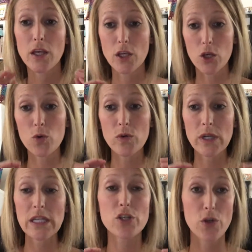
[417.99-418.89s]
You
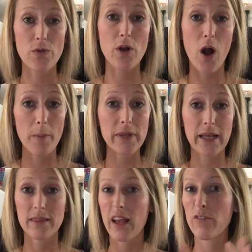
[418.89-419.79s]
need to know the comp
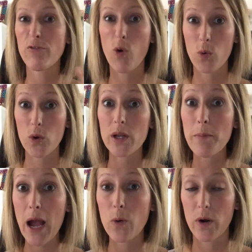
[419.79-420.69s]
plan like forward and
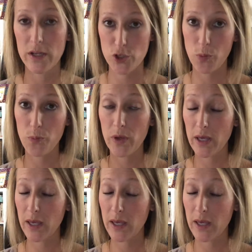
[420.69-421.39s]
backward as you're